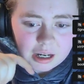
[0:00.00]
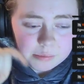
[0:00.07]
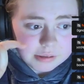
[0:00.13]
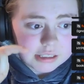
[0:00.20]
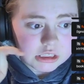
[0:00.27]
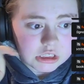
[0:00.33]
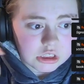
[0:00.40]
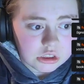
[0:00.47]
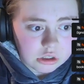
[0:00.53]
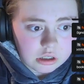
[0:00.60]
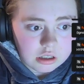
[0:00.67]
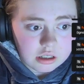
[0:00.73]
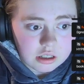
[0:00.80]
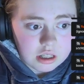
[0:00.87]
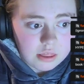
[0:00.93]
I'm pretty
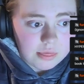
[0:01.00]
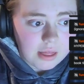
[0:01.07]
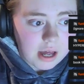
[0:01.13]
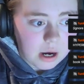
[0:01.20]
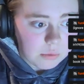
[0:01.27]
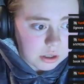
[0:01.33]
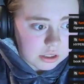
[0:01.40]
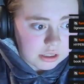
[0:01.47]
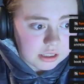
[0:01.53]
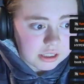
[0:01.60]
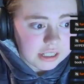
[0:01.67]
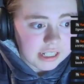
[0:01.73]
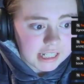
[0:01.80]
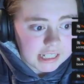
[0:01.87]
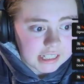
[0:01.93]
sure that one
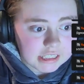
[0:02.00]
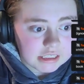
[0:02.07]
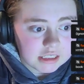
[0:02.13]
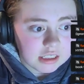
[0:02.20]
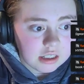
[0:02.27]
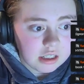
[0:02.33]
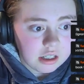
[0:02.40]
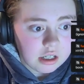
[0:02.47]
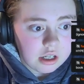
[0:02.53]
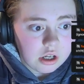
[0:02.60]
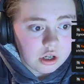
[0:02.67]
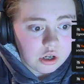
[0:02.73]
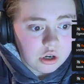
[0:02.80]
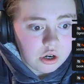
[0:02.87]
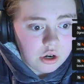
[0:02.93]
is
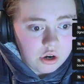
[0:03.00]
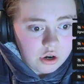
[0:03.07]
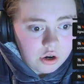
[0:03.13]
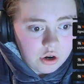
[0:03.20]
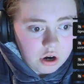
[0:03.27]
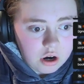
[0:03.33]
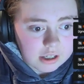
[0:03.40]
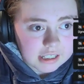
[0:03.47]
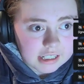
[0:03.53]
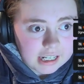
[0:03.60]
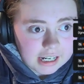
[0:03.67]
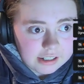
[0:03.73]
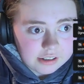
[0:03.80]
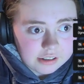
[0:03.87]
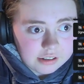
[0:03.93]
not
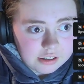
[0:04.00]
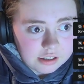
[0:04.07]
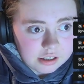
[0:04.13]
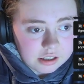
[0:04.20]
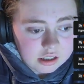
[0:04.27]
canon.